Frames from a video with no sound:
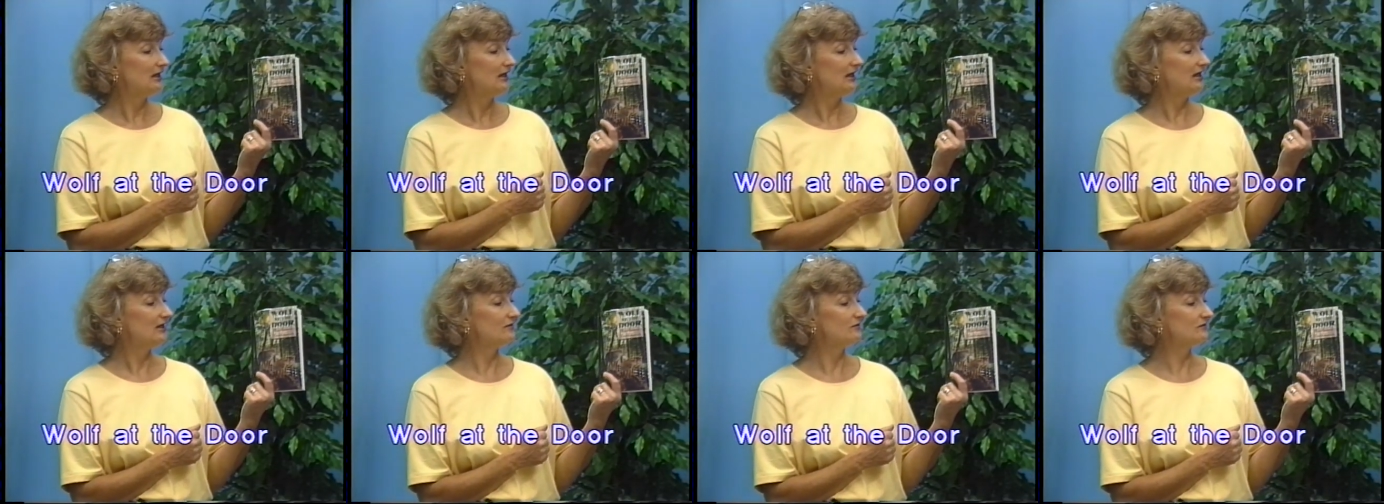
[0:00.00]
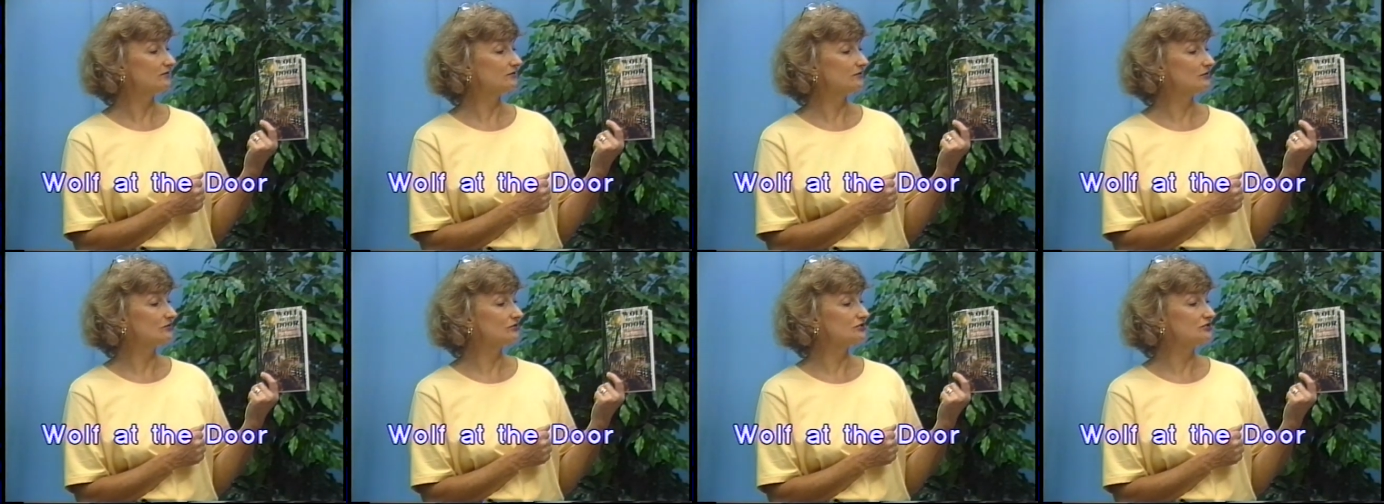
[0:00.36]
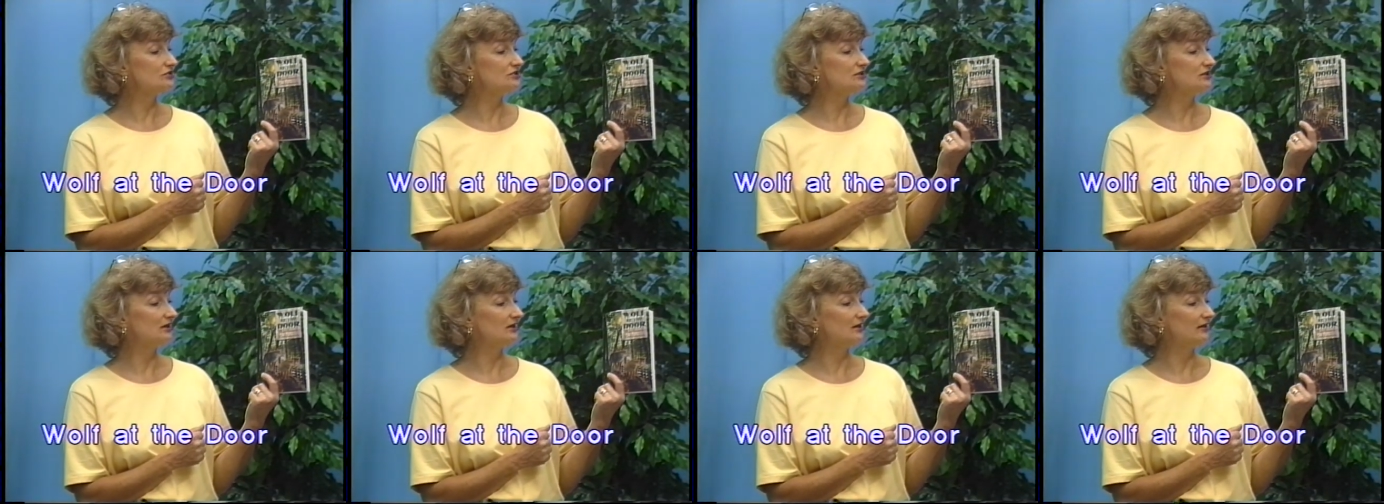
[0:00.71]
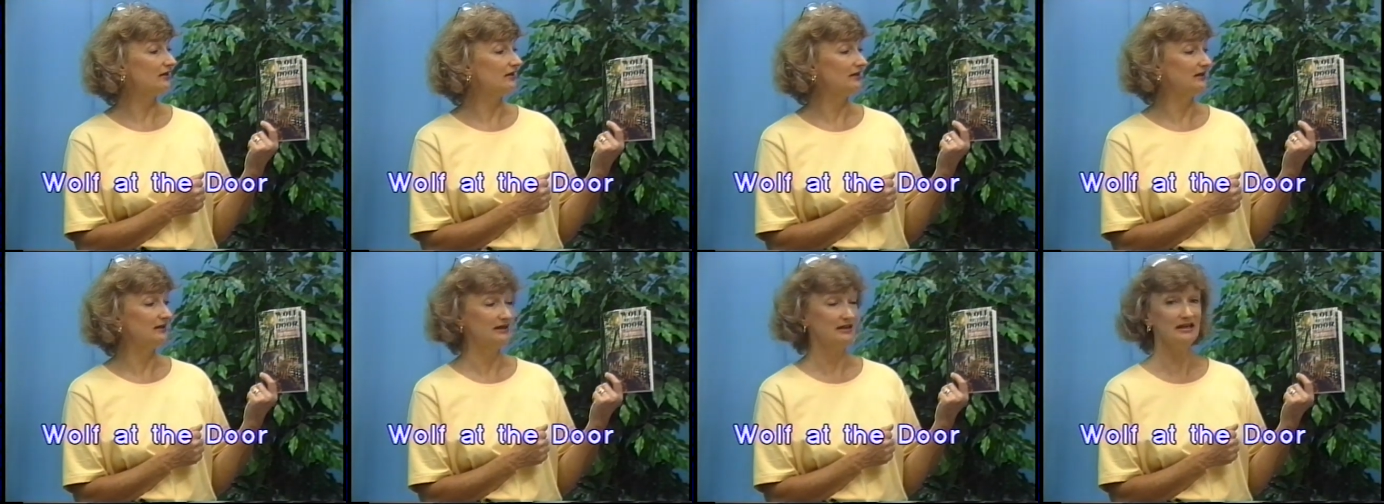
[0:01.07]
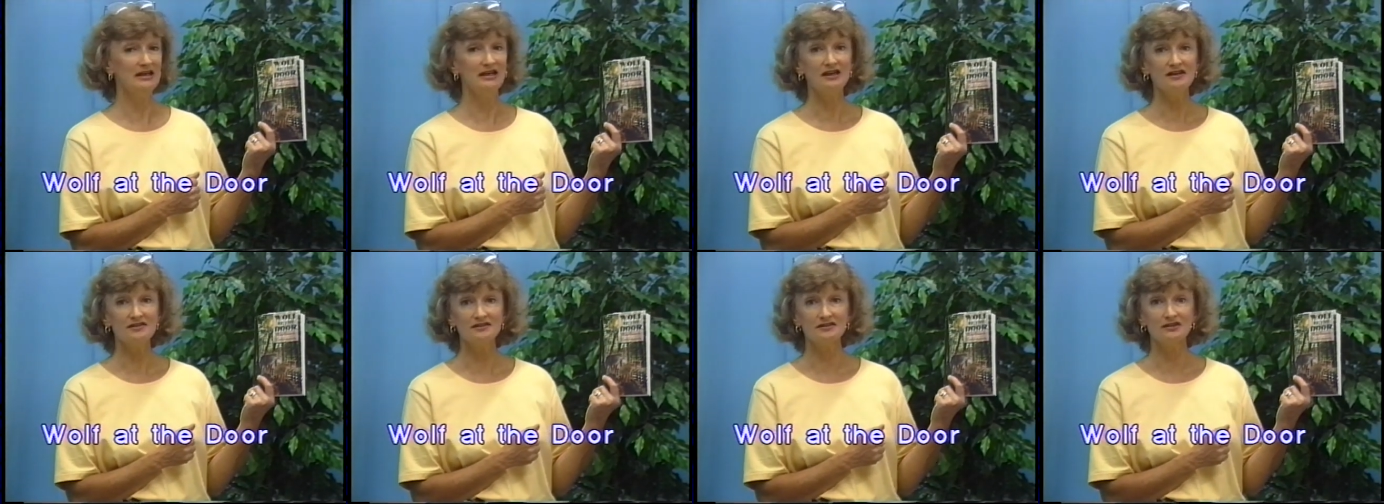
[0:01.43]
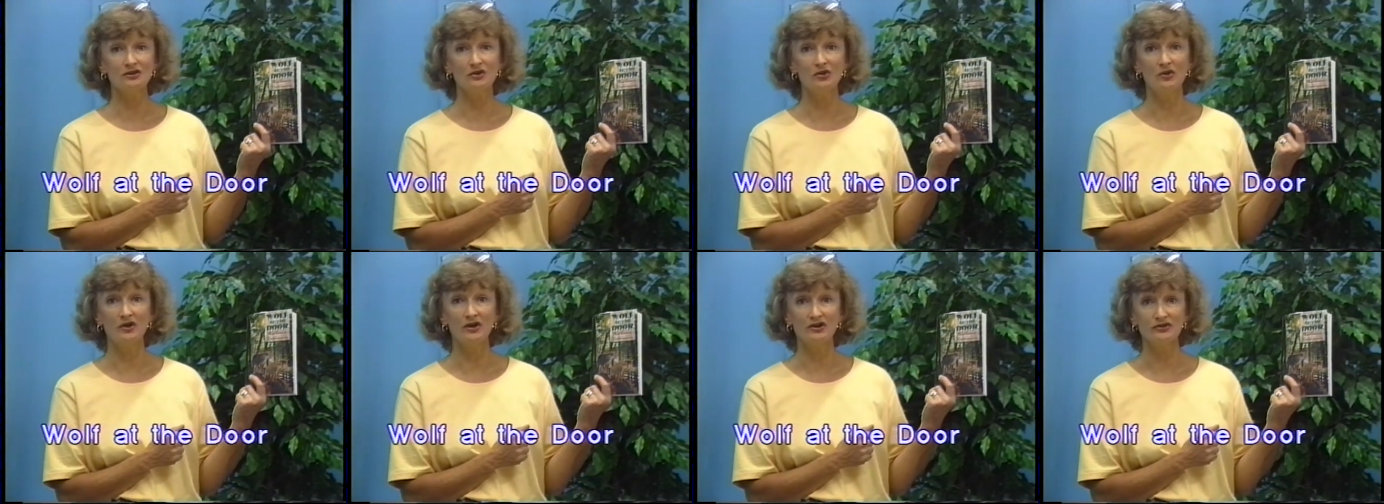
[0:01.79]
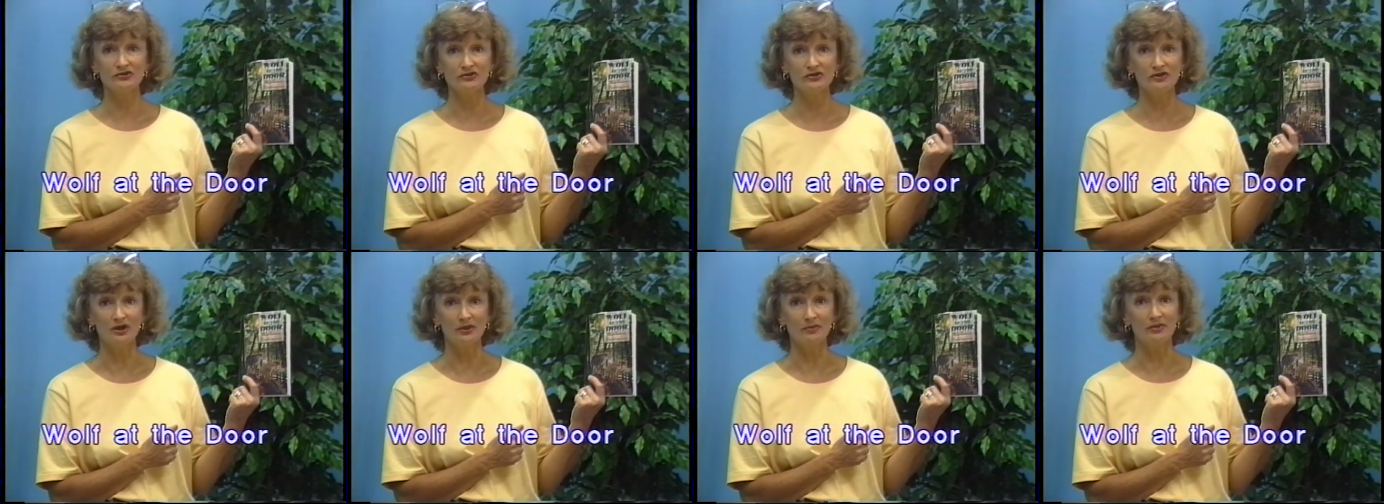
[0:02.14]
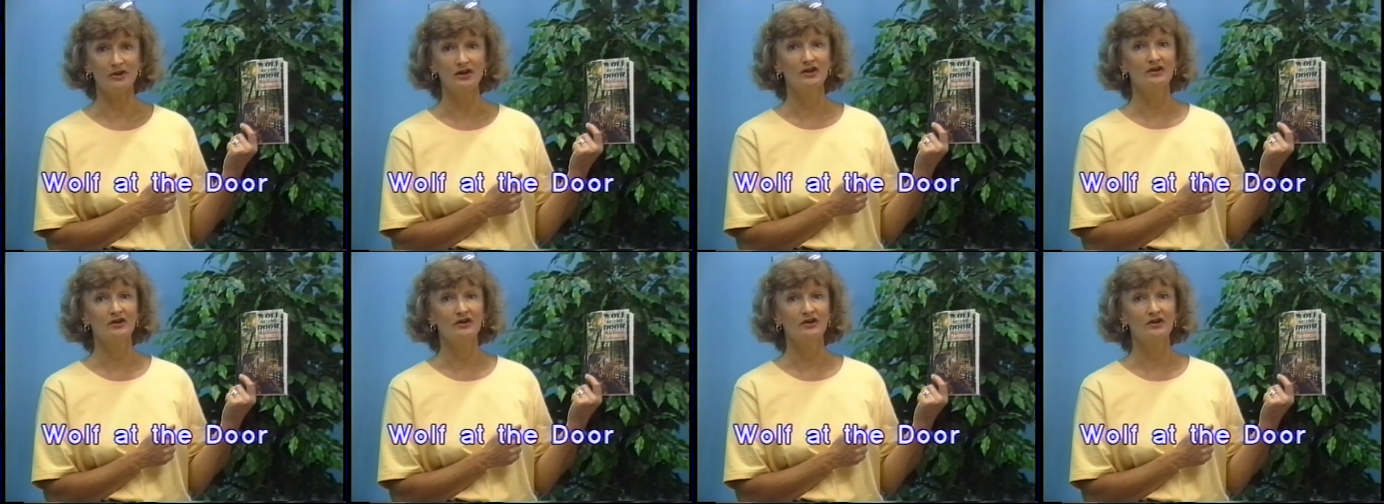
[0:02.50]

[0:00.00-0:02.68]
And so she, uh, and he has to go on a trip.